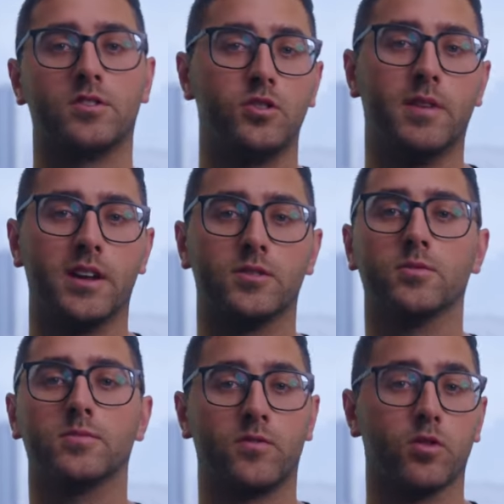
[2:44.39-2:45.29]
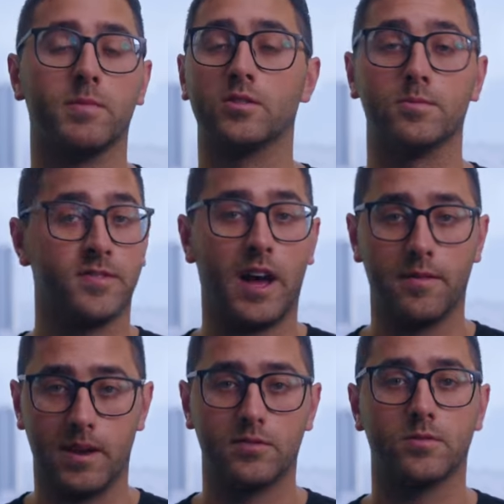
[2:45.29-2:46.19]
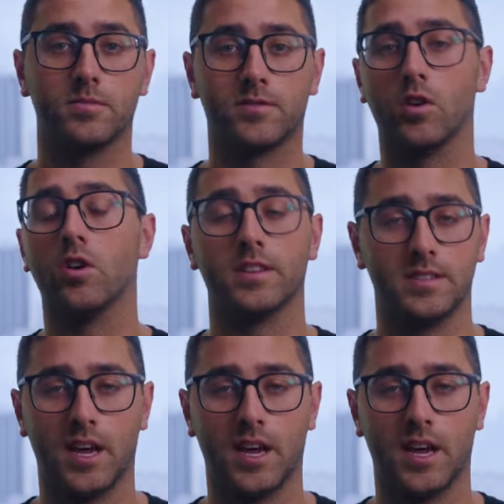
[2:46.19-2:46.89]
two bedrooms, four bedrooms, five bedrooms for all these